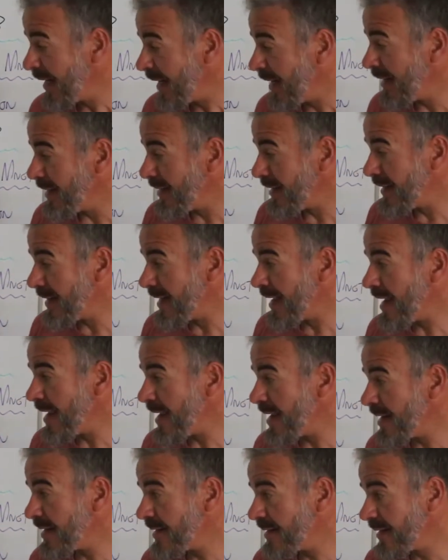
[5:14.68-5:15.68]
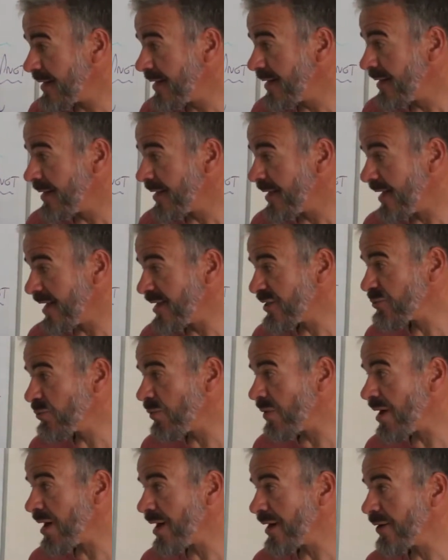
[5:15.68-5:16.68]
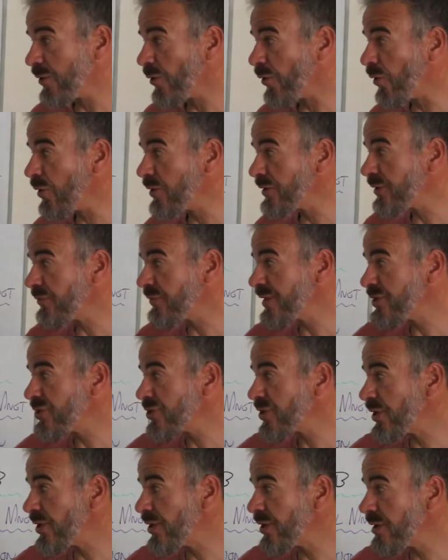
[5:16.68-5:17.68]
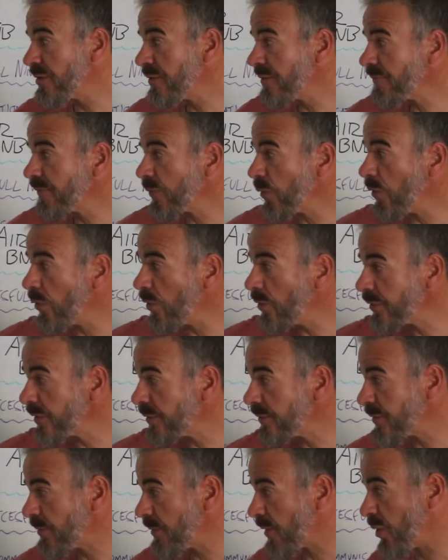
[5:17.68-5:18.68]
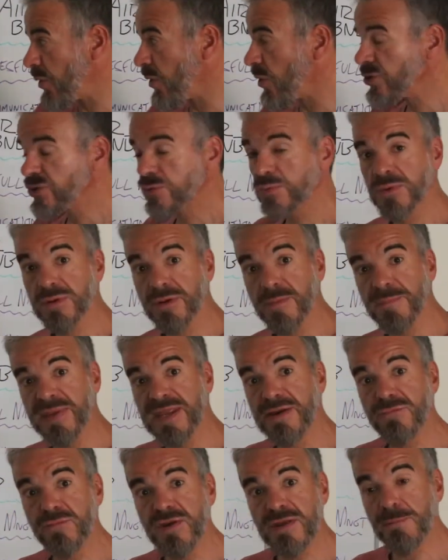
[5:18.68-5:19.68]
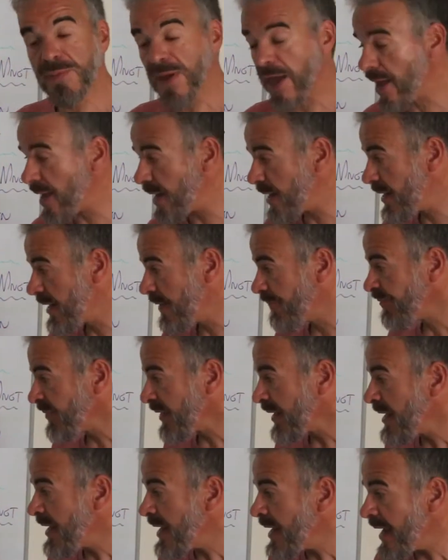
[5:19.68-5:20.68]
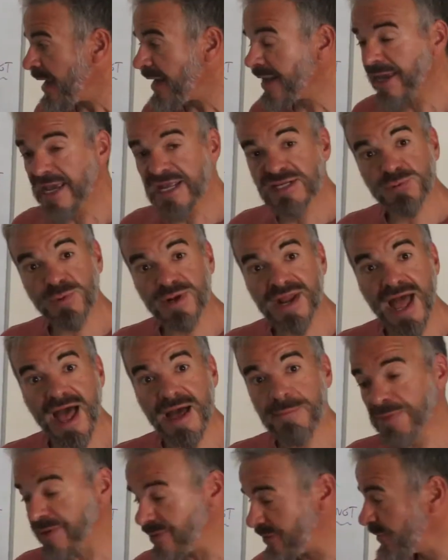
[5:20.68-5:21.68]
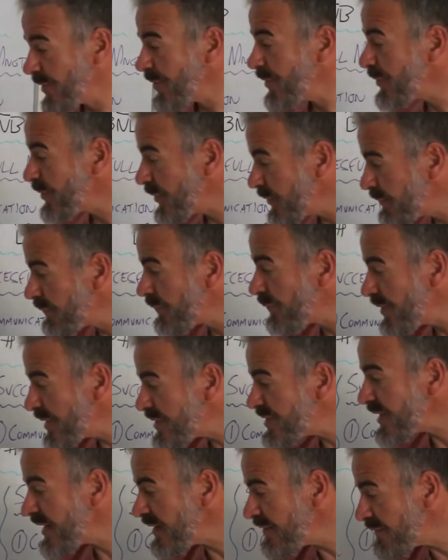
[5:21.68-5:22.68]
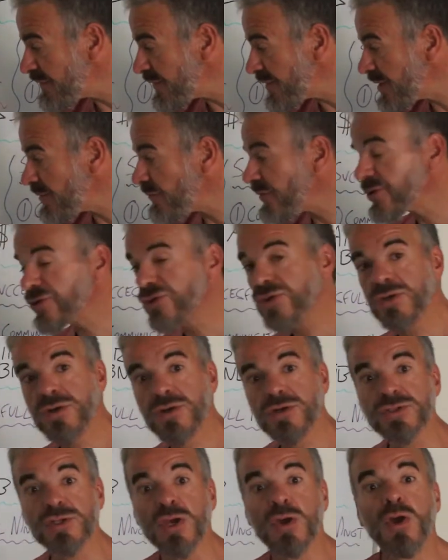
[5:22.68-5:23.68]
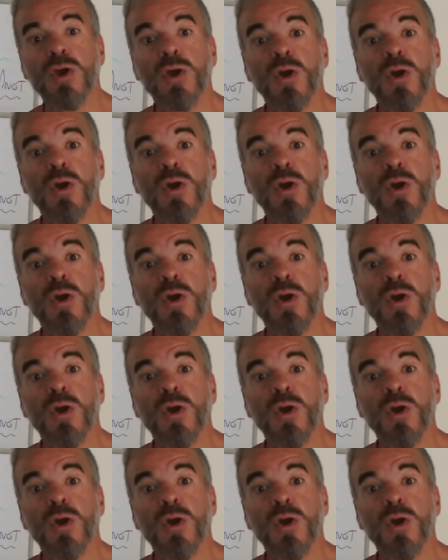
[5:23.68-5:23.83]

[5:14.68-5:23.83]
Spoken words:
and then guess what, all the return, all the cost would have been repaid, and guess what happens, you reach infinite returns.